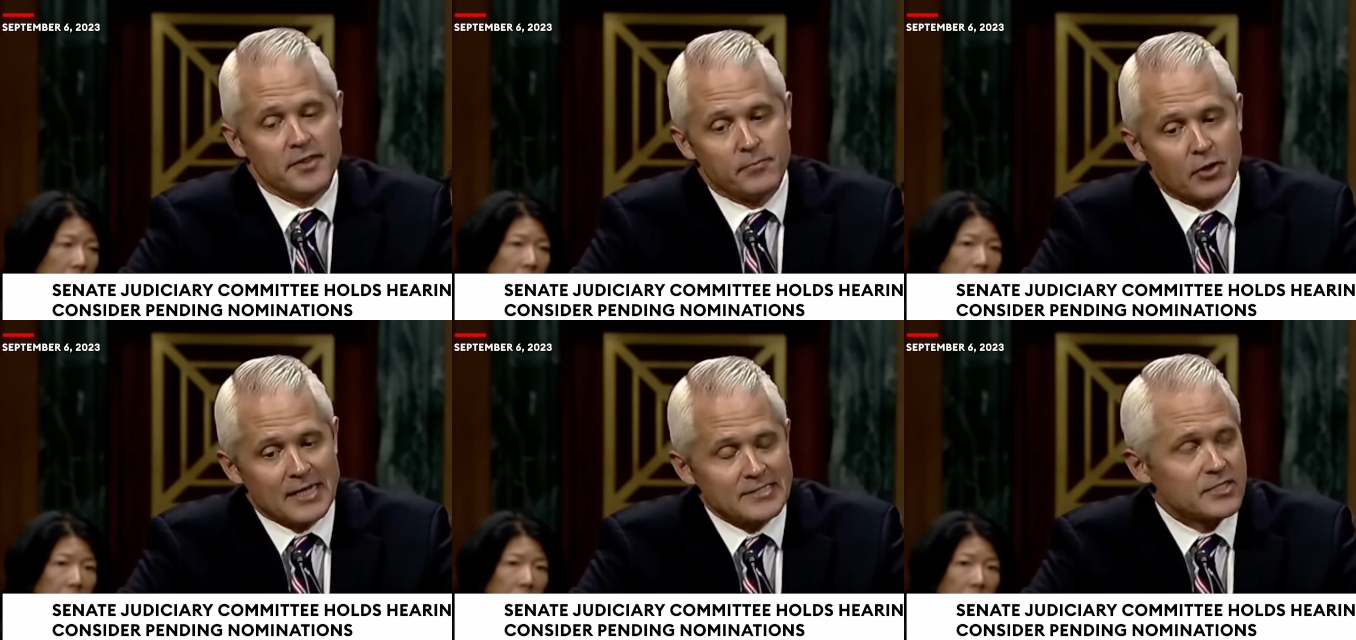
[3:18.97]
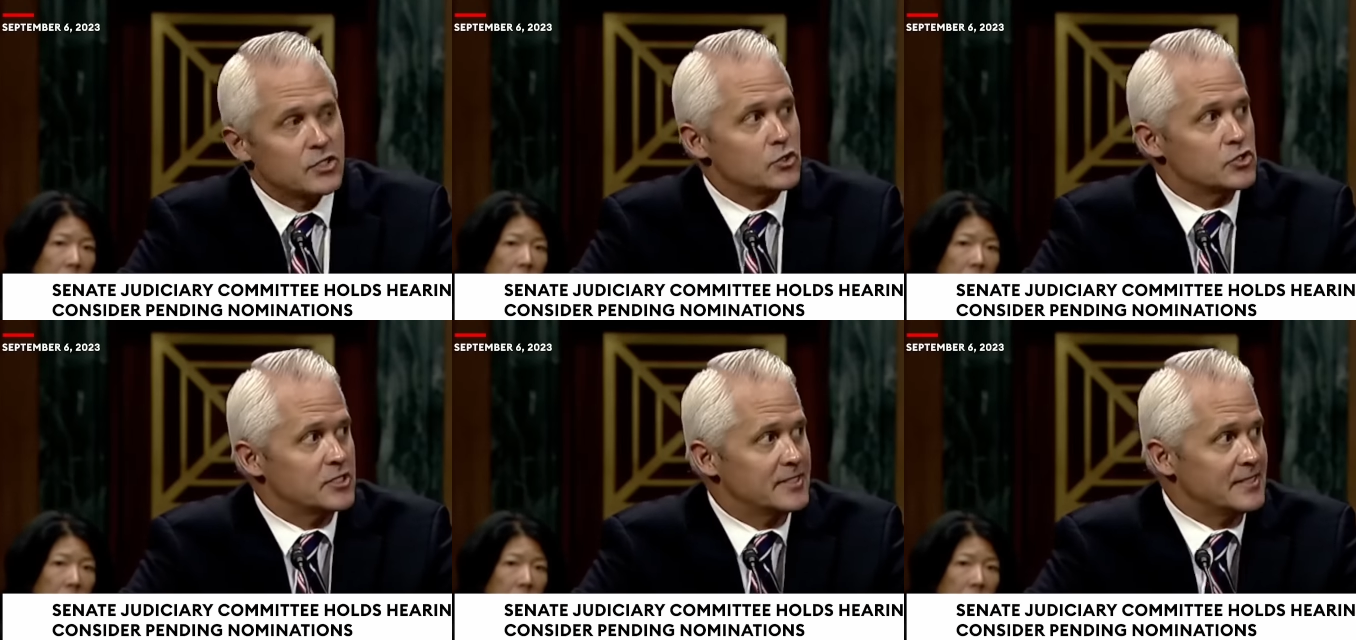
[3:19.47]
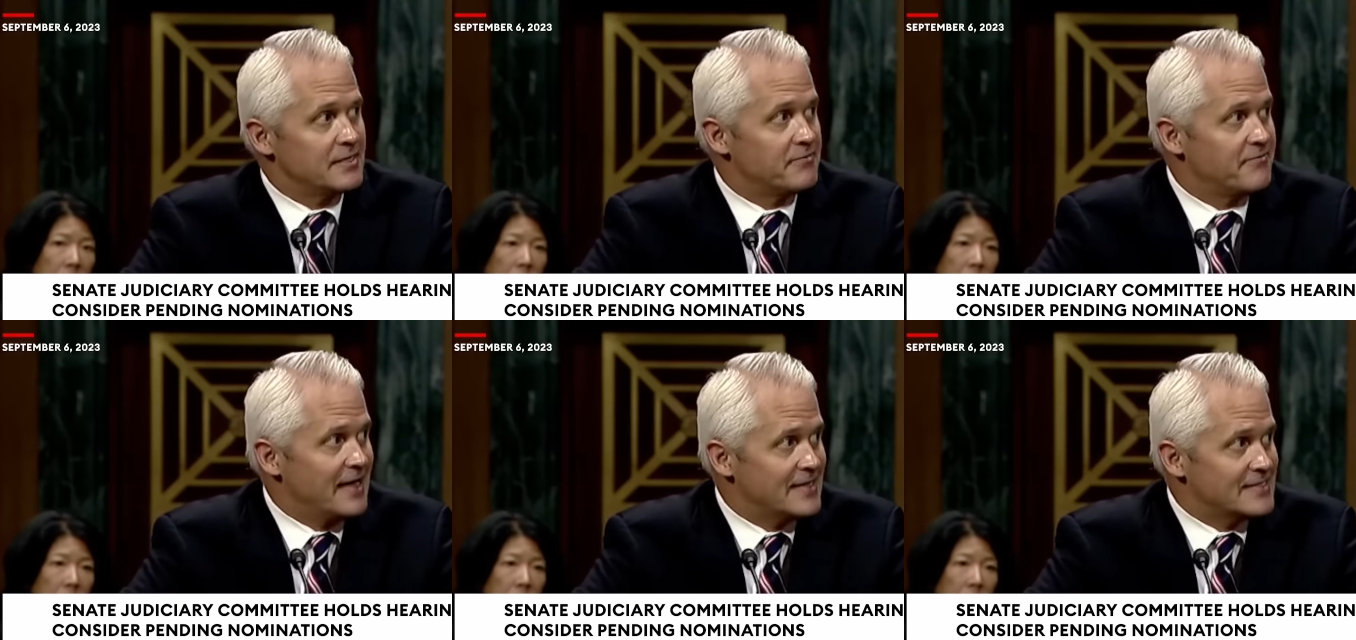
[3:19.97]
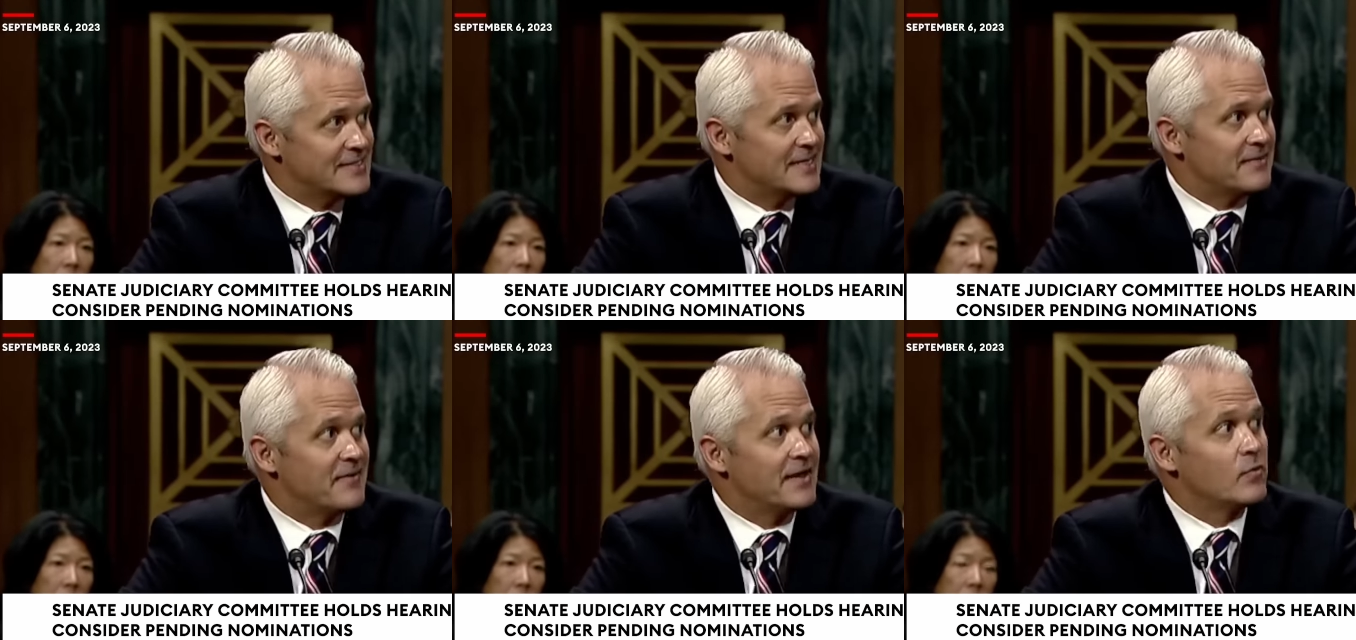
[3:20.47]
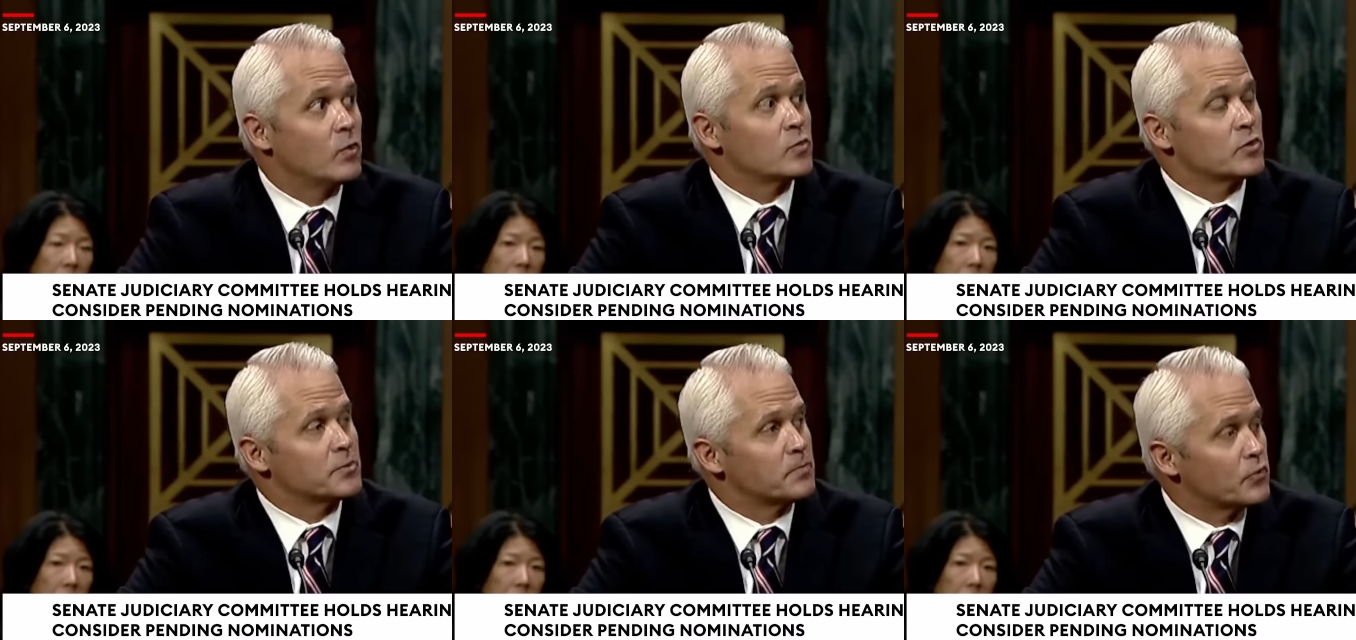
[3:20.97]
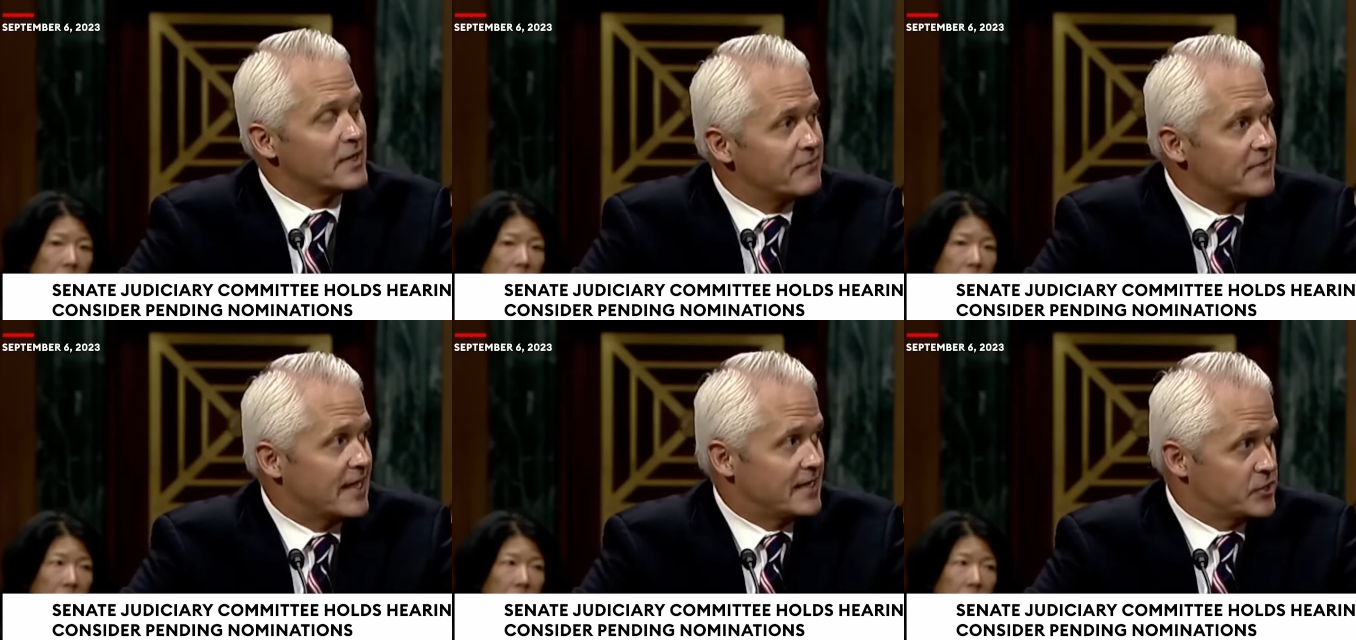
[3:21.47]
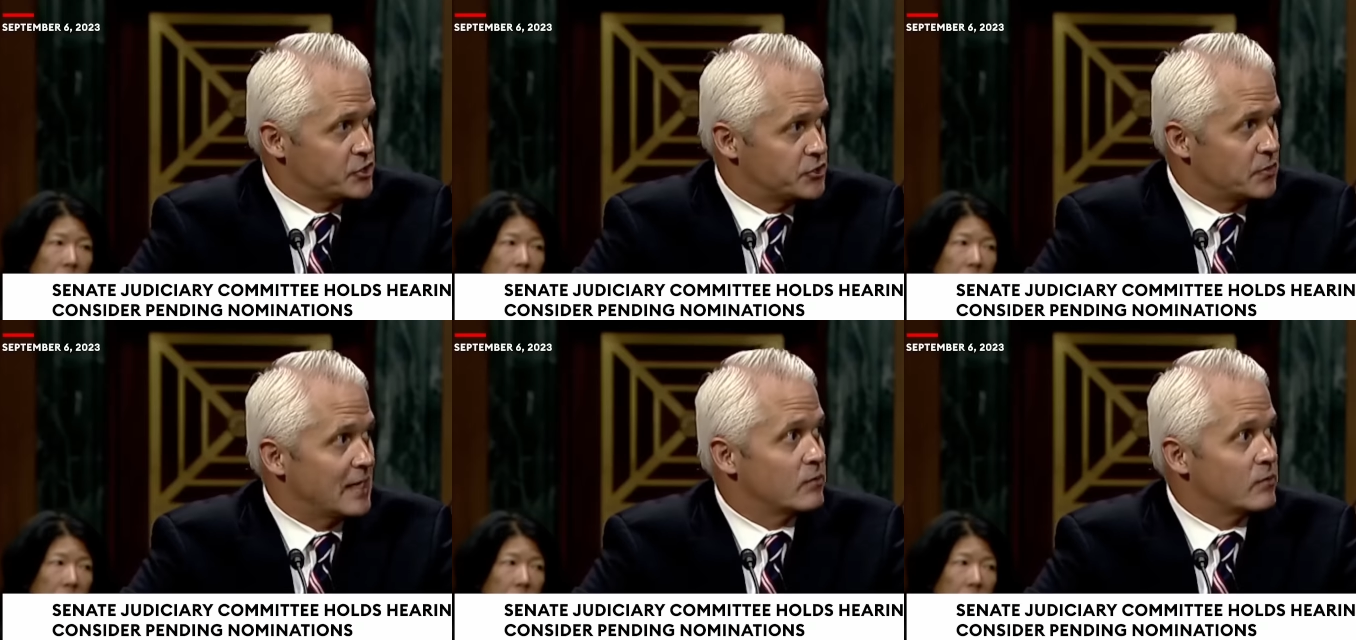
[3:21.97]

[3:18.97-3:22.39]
Speaker 1: the prosecution and defense that if anyone were to brief that issue,